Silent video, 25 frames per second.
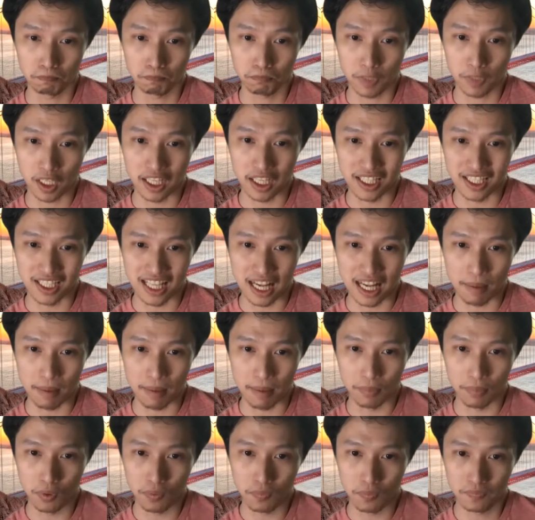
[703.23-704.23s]

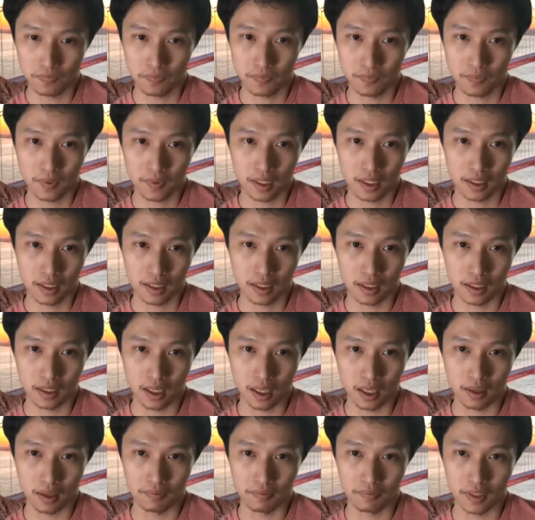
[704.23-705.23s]
example
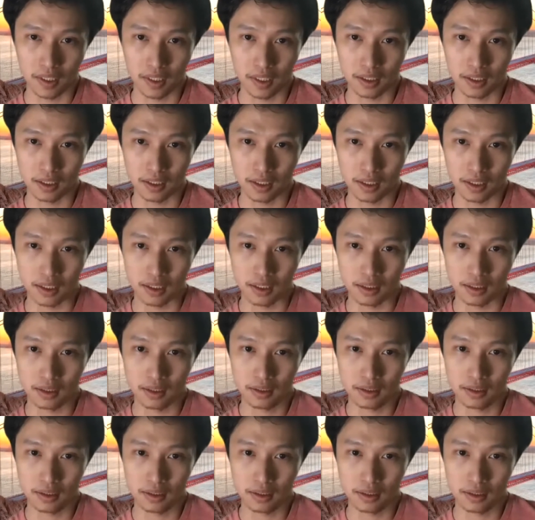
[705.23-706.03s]
of the